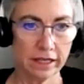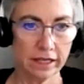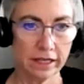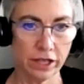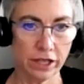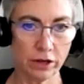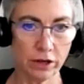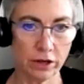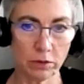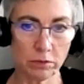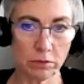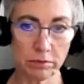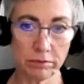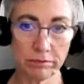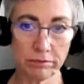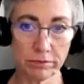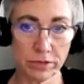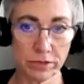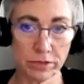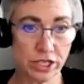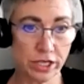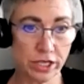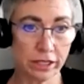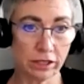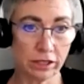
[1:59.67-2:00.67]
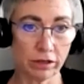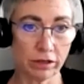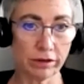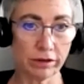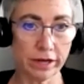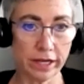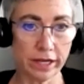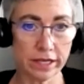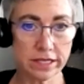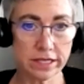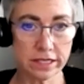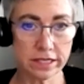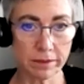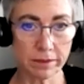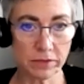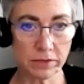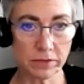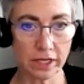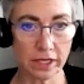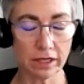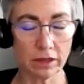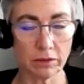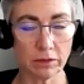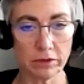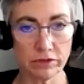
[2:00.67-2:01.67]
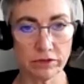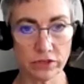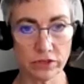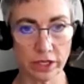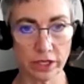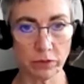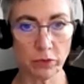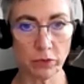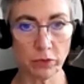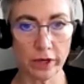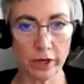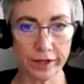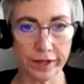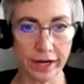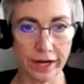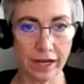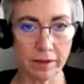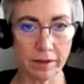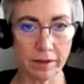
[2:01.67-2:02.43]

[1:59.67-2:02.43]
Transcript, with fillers: you know, machine learning is something that we've done well at